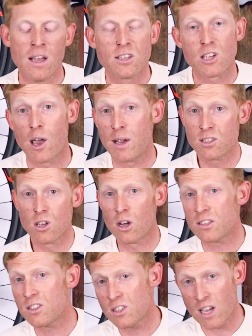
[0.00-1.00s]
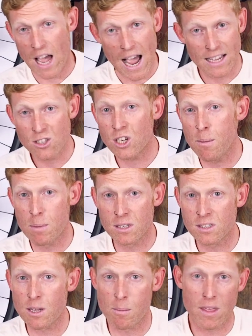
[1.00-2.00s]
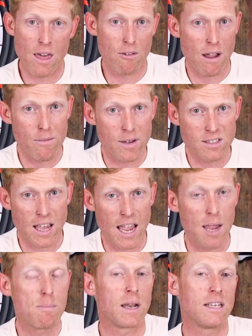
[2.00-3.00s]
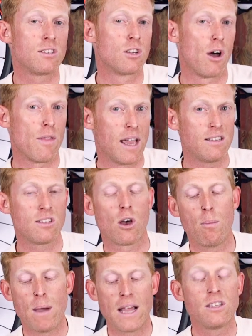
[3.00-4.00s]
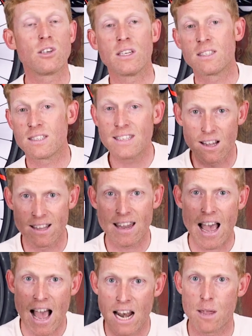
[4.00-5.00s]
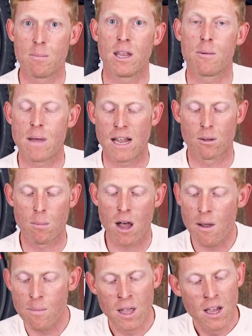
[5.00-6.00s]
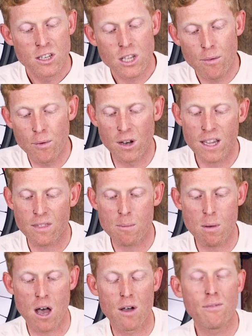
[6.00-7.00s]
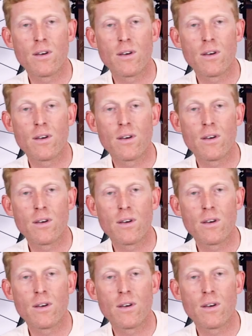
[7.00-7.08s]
so it's not as cheap as some of the other FSA, but it's not their top end, so it's still an aluminium handlebar. So if we look at the bar